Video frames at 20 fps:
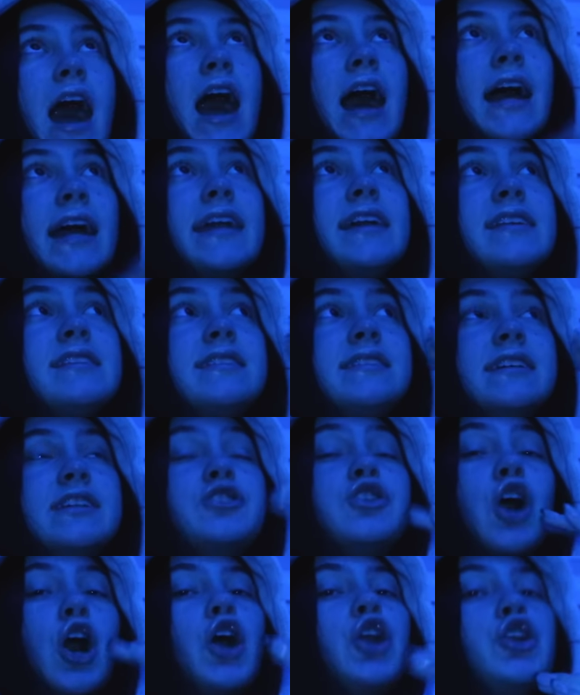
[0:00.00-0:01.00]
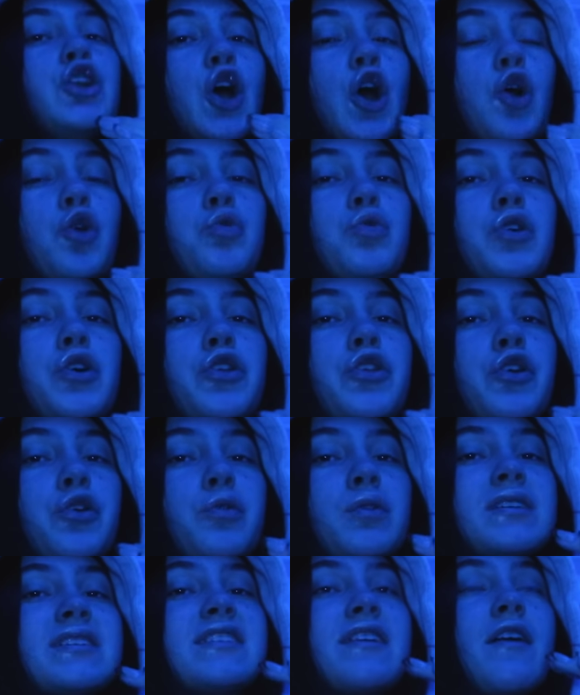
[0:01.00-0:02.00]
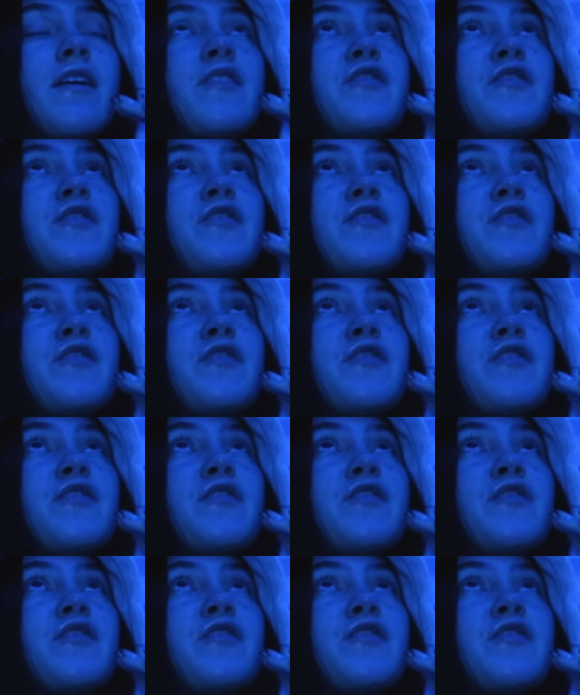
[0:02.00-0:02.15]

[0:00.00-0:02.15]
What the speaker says: I did not know there was